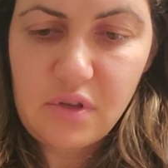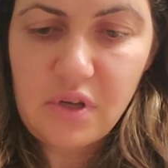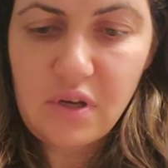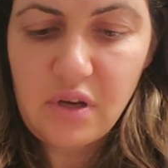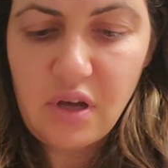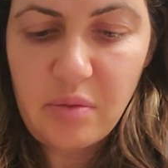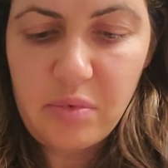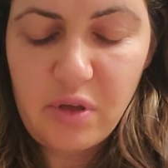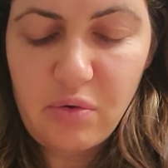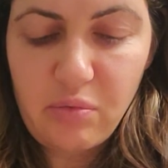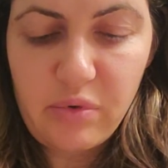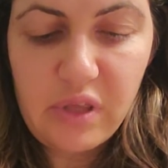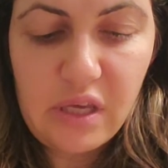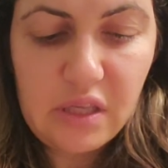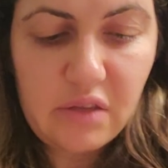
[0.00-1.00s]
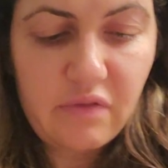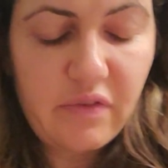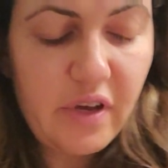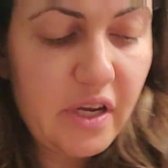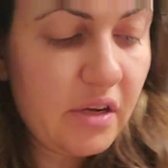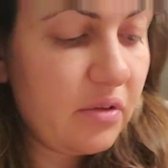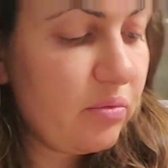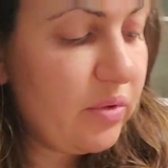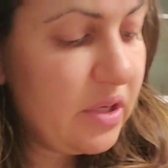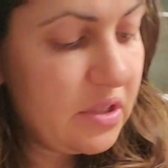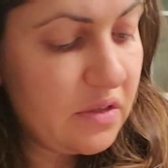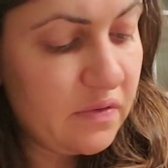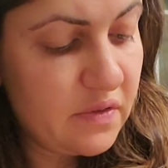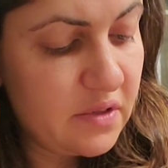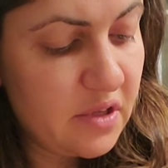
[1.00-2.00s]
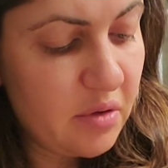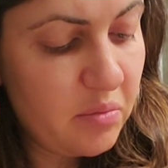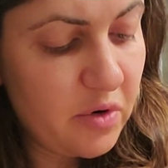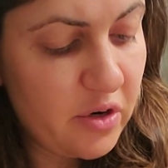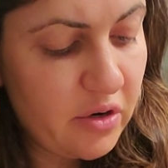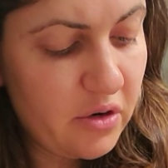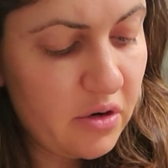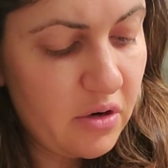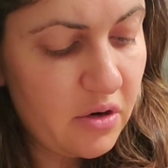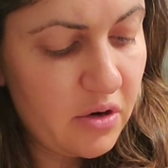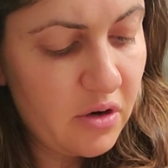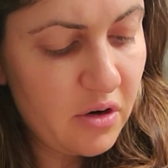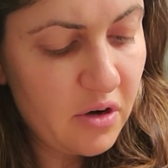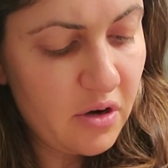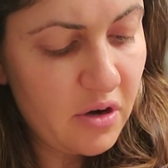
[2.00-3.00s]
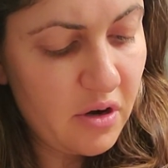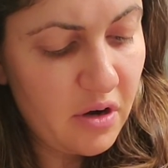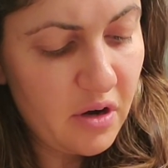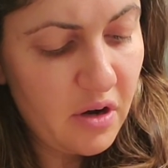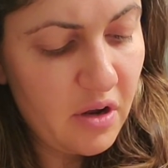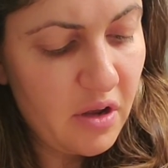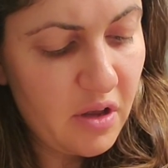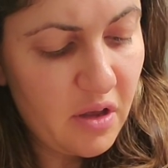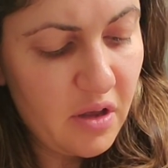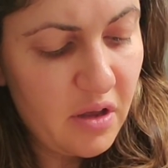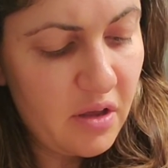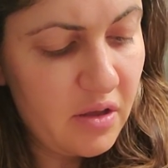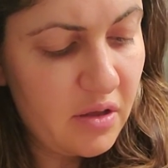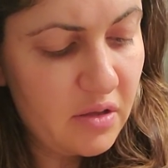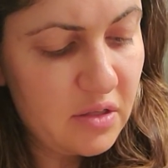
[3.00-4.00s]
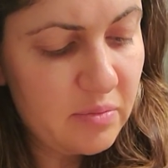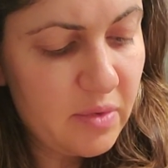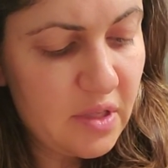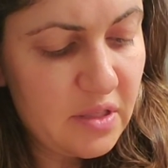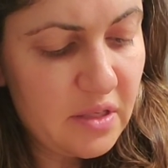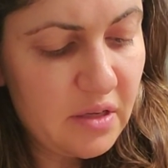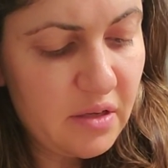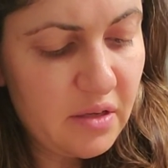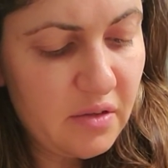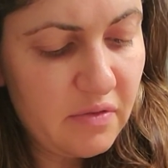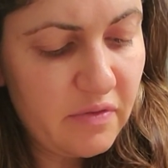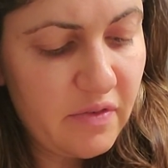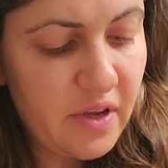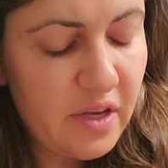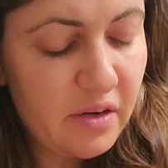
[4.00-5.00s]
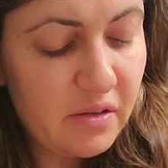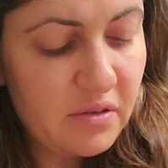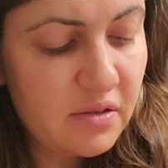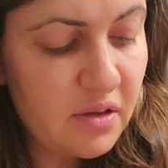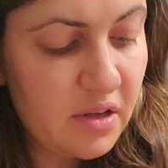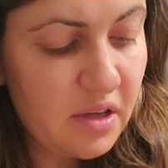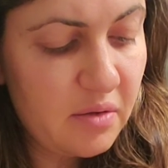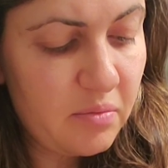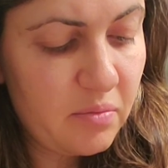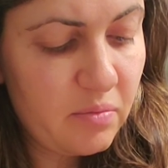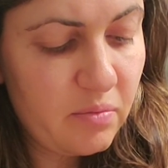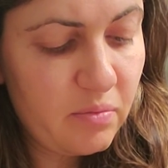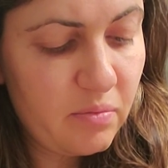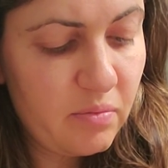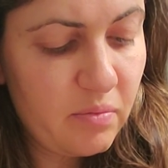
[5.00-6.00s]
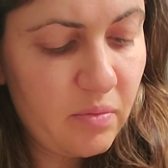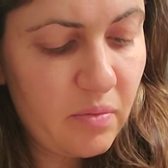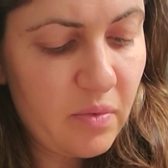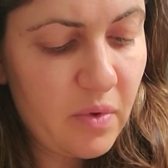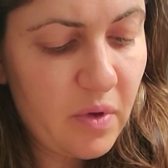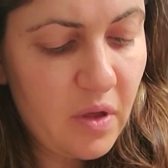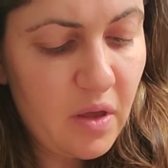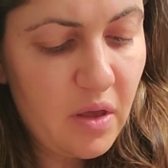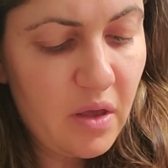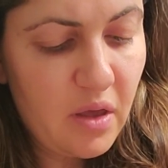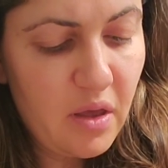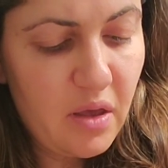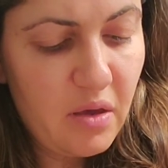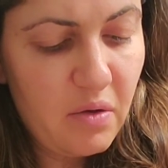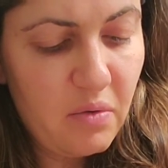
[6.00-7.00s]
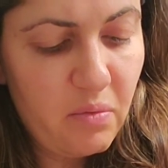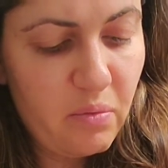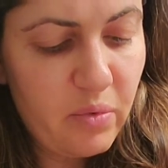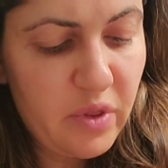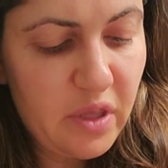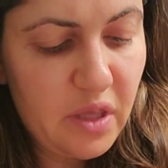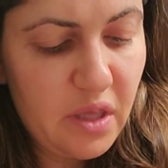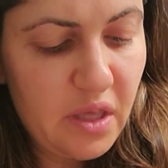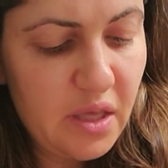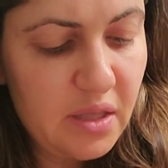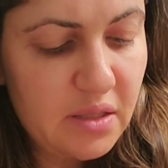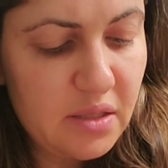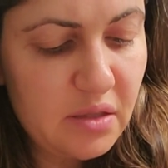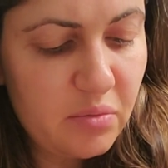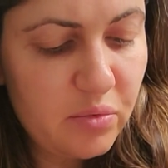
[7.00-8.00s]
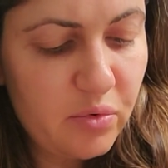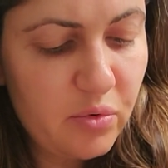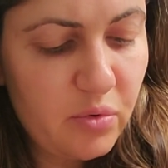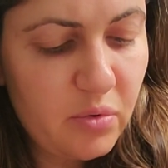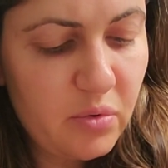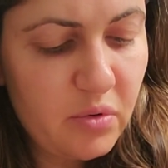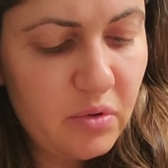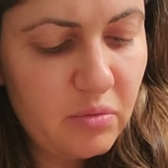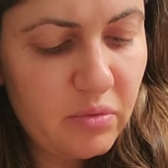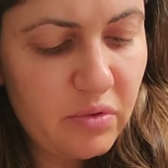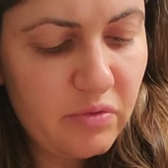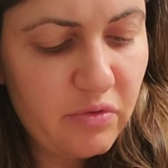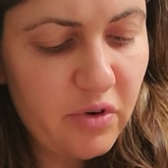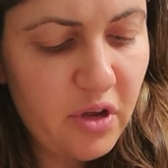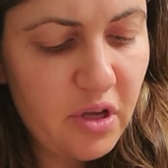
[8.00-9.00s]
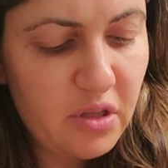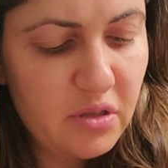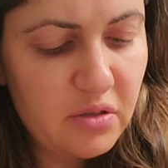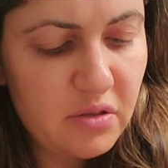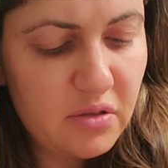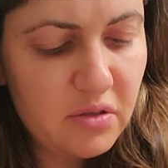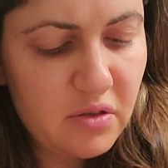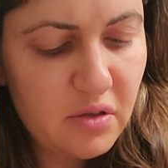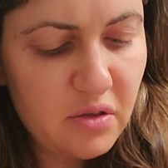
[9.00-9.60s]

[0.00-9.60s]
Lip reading: coming week, the final weeks of summer. Spending final time with the kids at the pool, with friends.